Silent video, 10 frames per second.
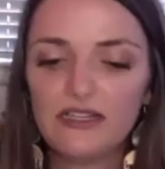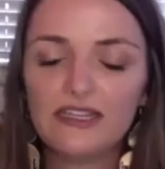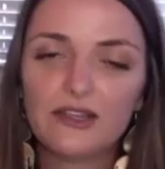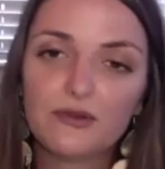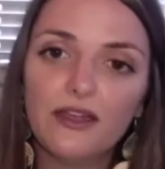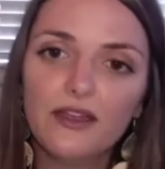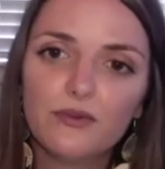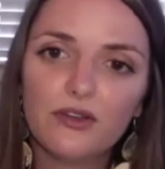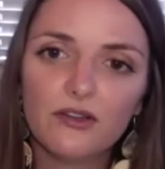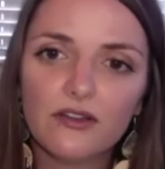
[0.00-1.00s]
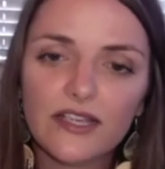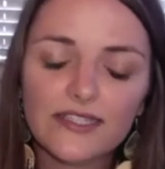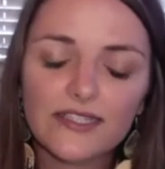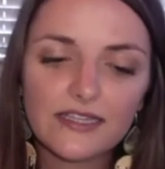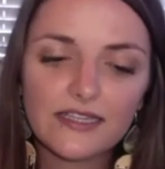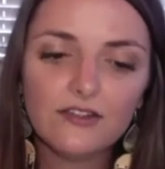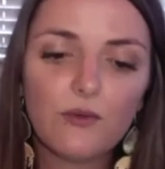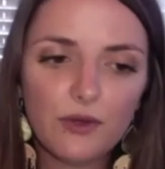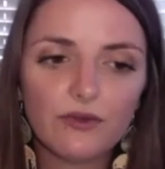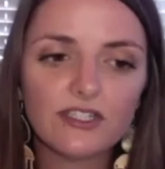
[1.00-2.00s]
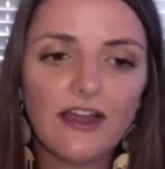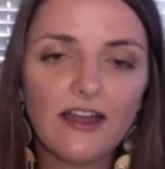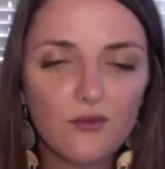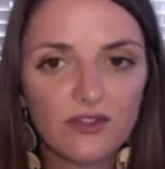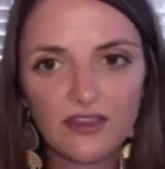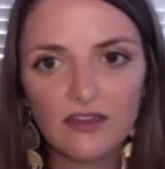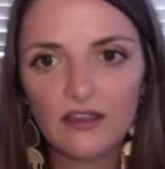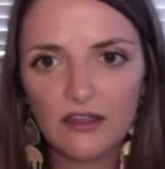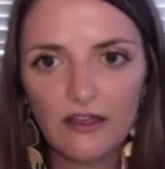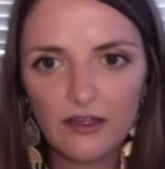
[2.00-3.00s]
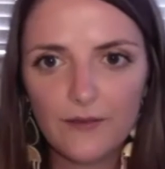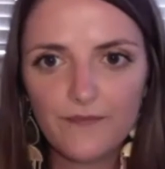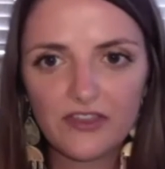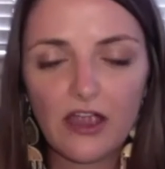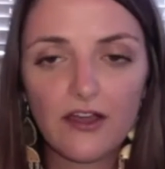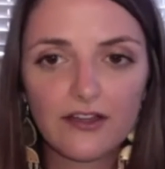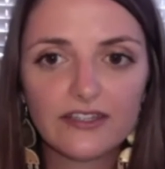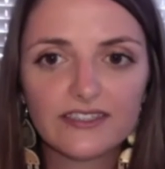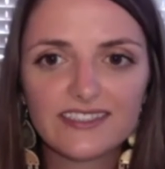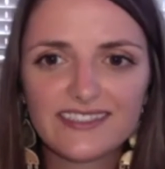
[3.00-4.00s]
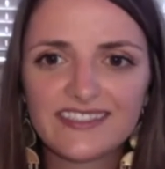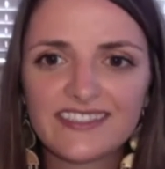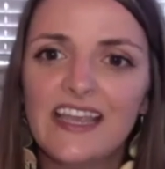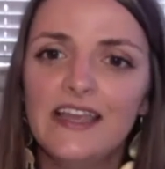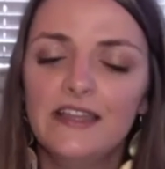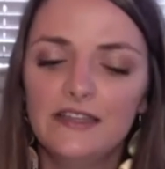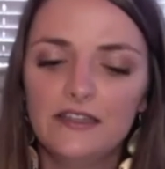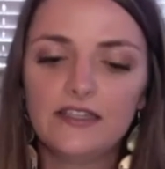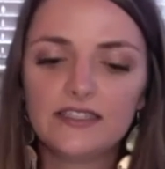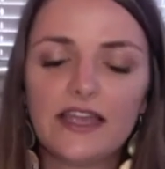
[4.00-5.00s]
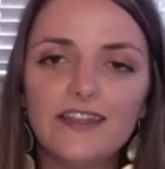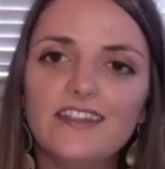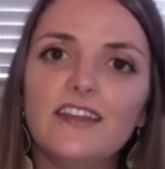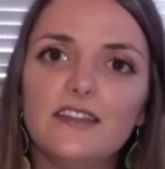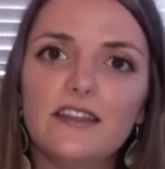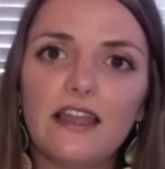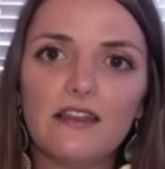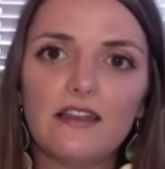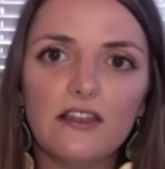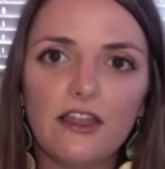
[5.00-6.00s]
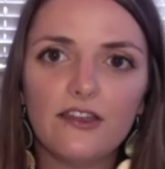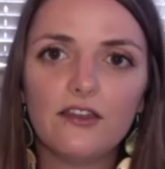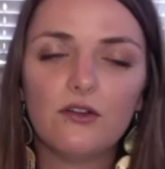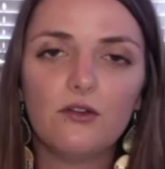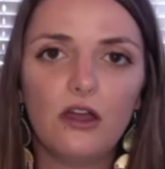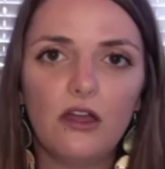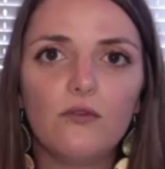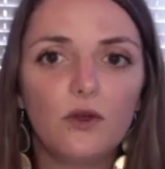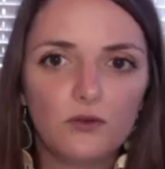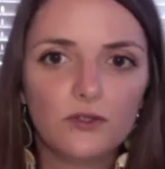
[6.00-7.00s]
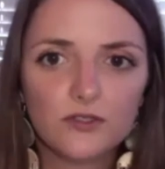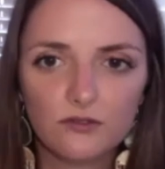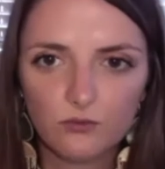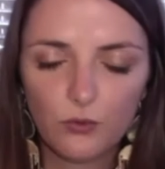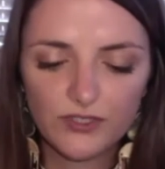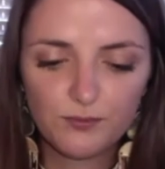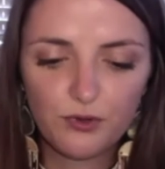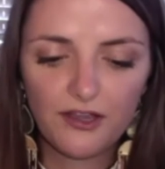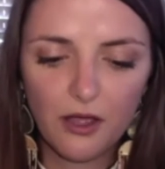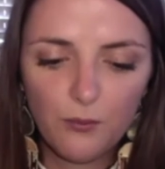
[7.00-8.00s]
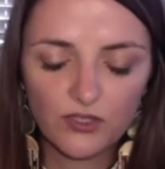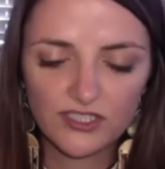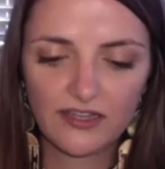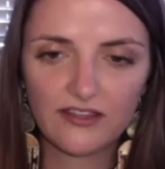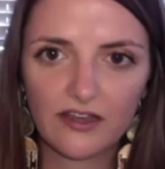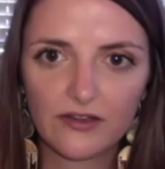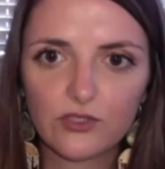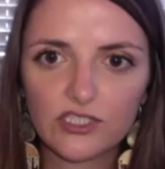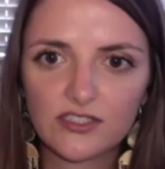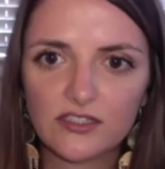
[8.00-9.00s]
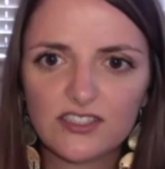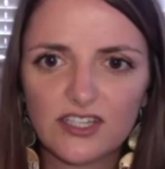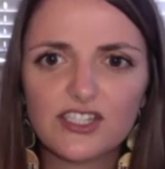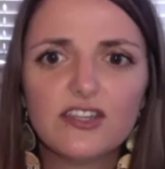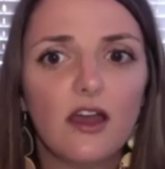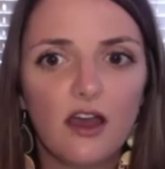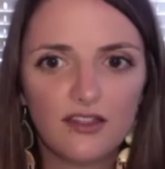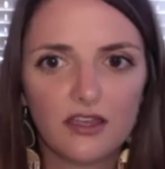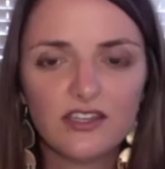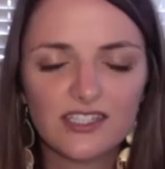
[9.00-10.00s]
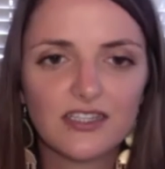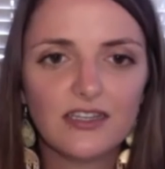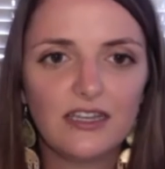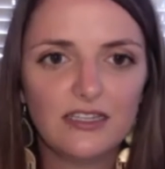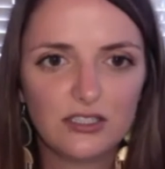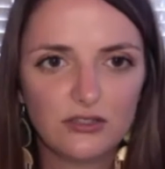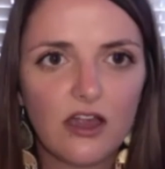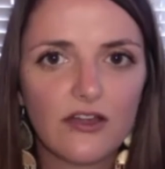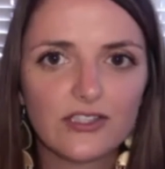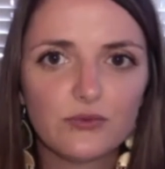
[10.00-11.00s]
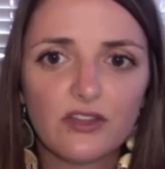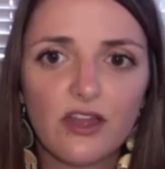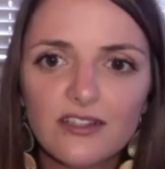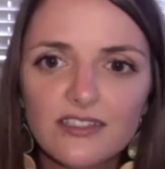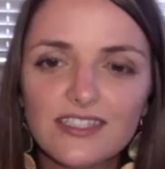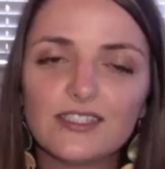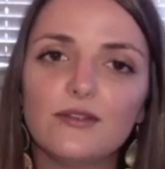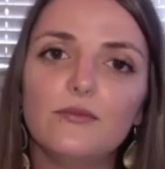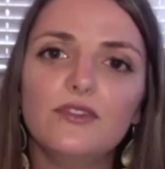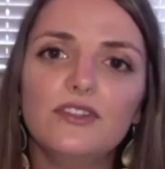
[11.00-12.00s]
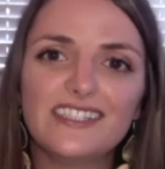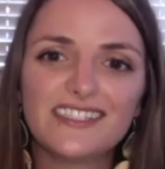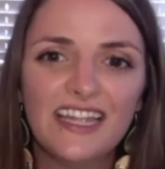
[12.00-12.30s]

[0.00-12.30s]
incredible is when we were talking with the artists, this idea that a lot of what was brought up was that there was such an authenticity to the artists with autism, this